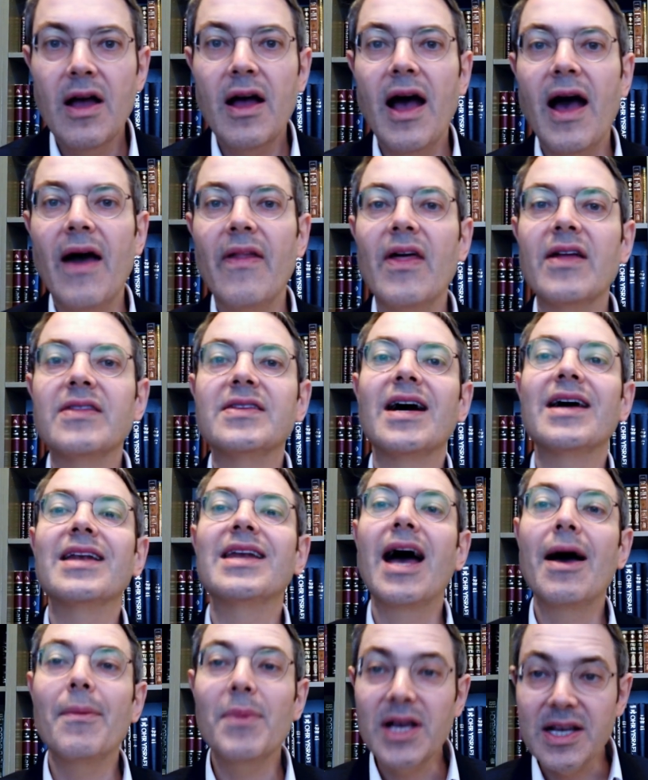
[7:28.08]
And the
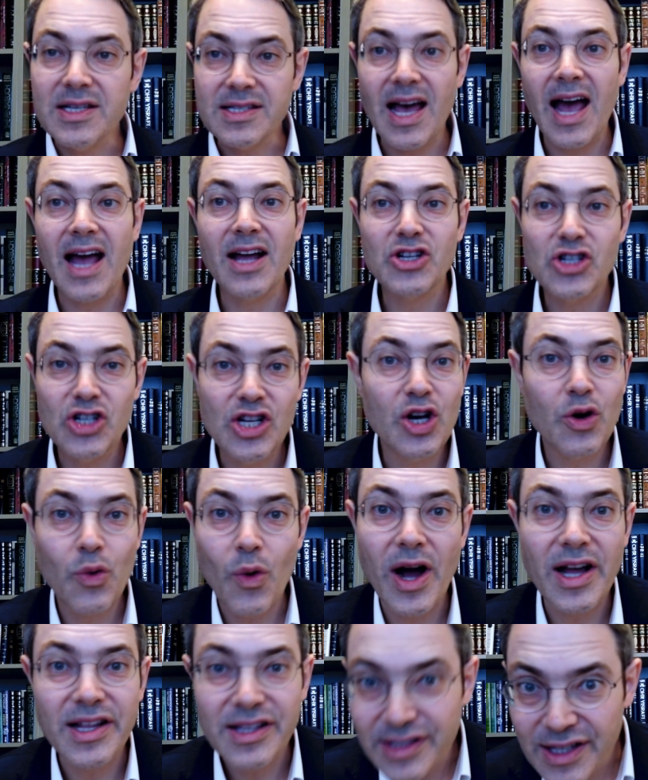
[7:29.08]
dynamic is actually
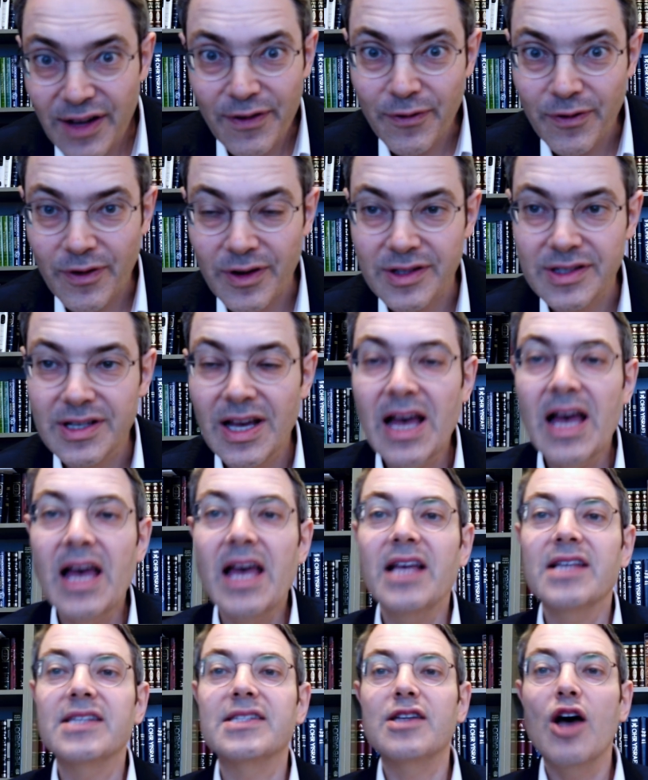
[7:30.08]
quite different.
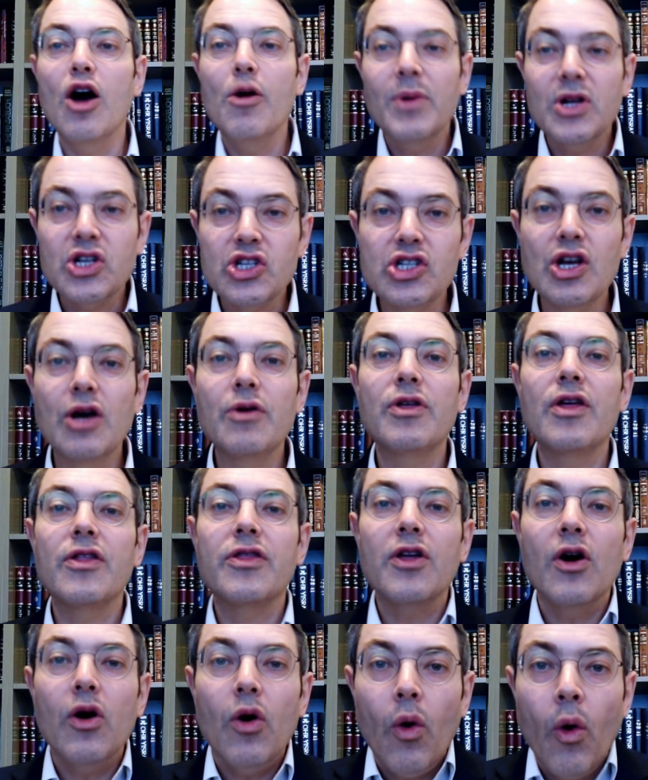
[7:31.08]
So much so that
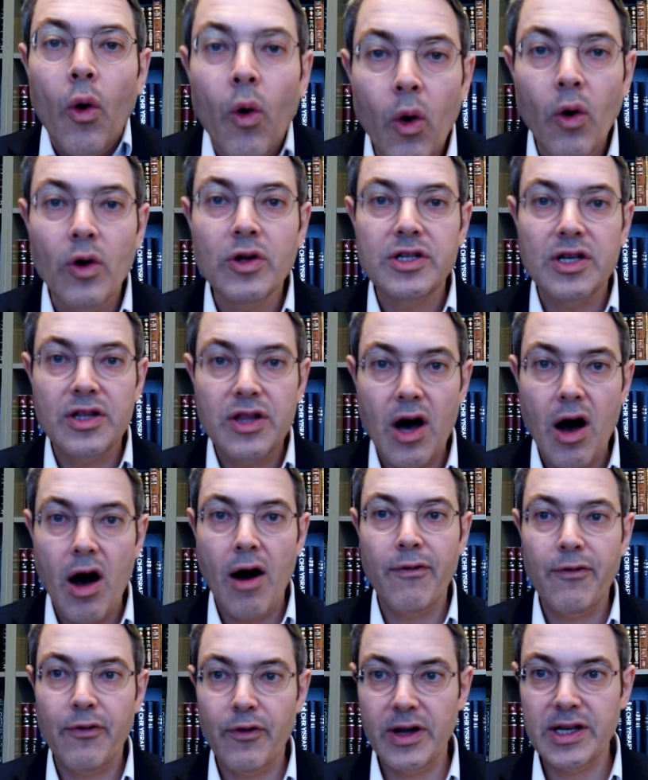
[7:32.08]
the order the
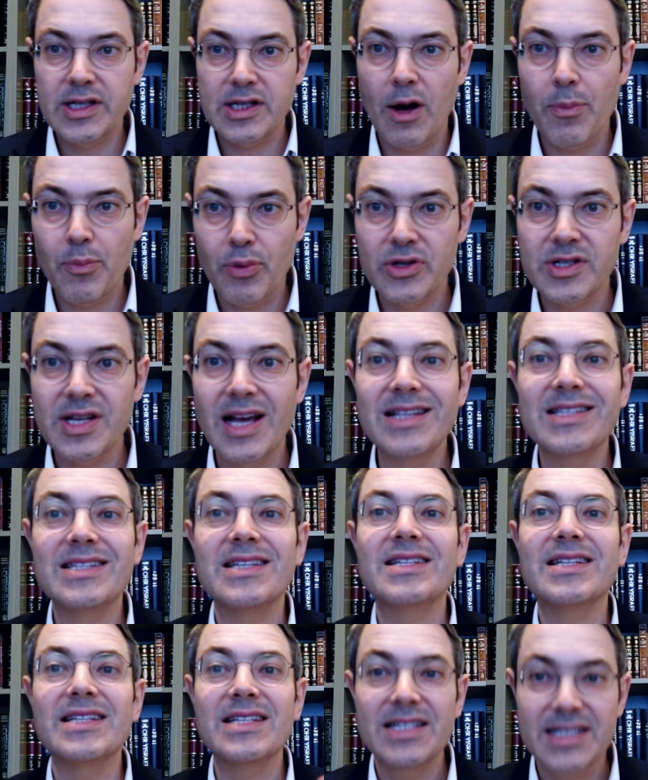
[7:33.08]
offerings are
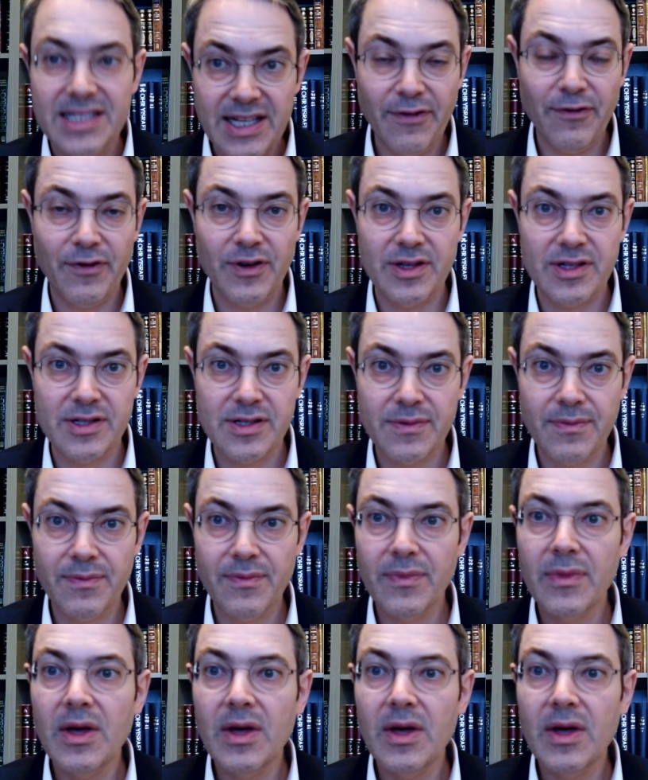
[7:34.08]
presented differs.